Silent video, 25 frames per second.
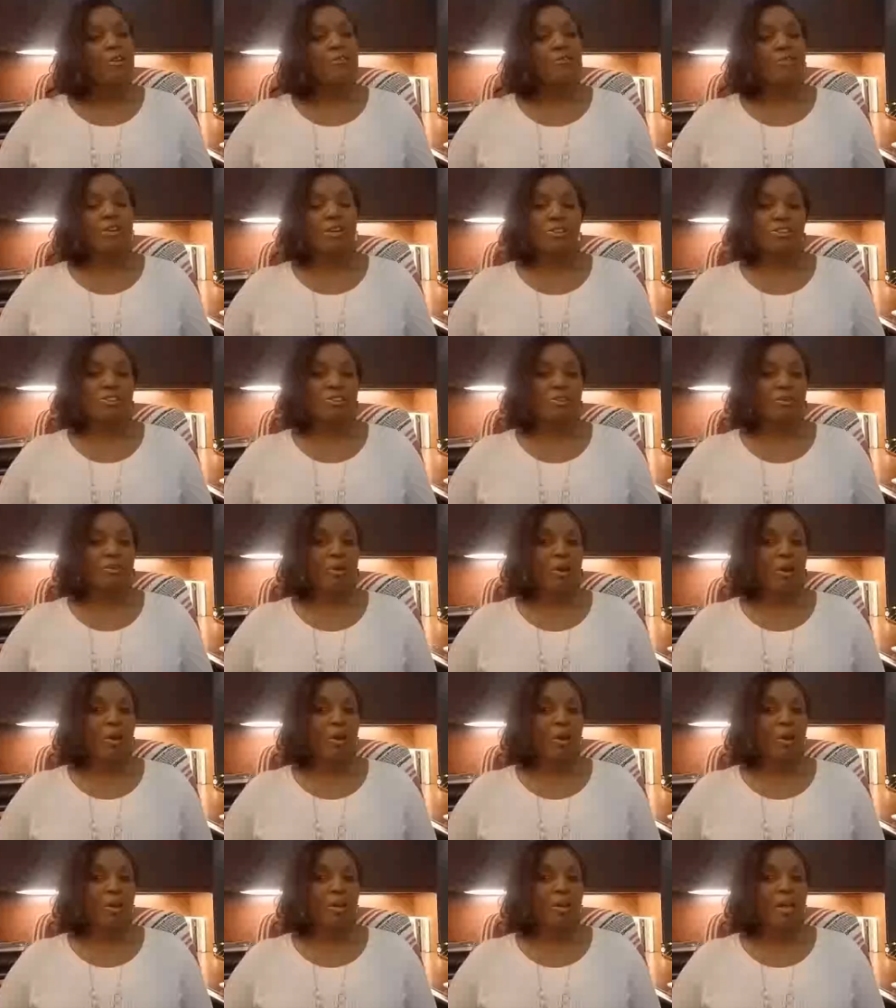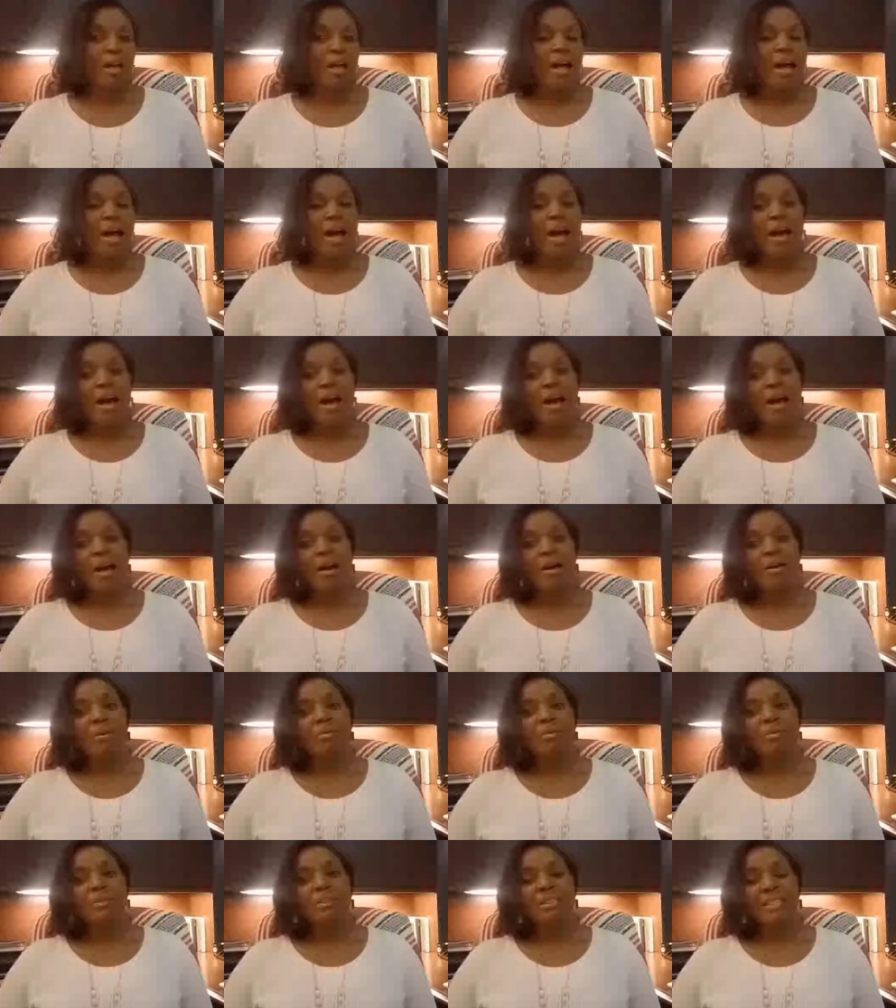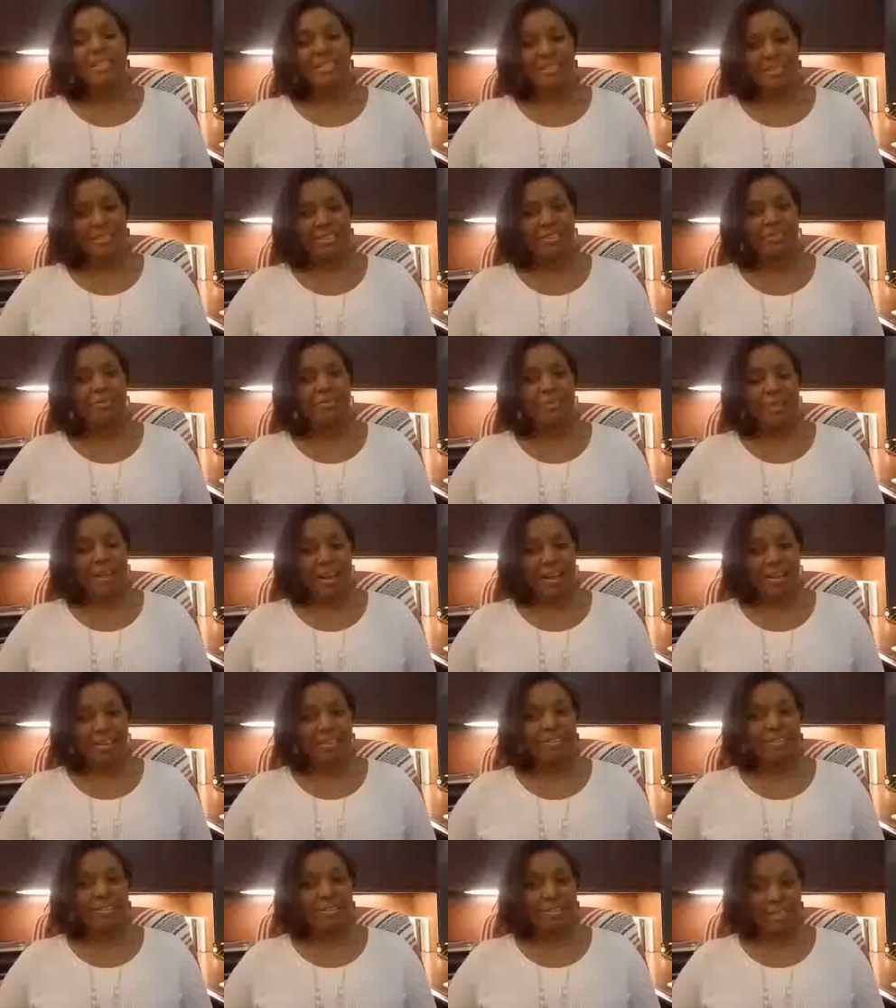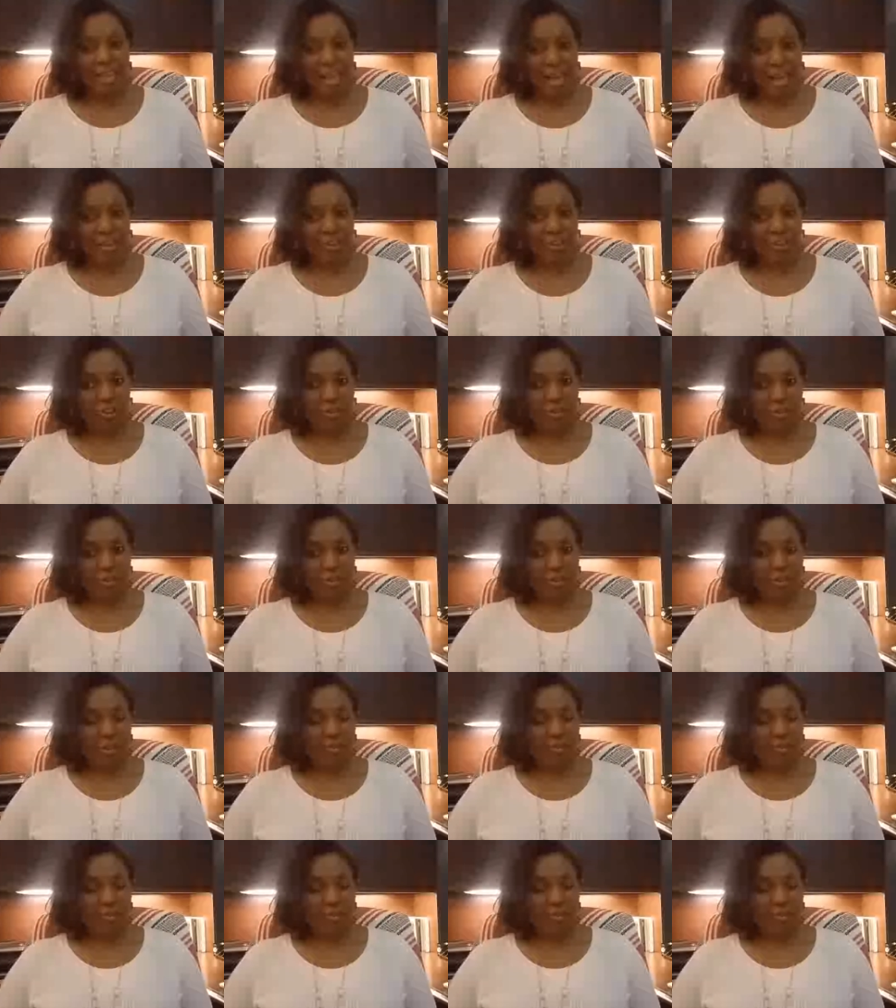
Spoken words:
First of all, let's define attachment.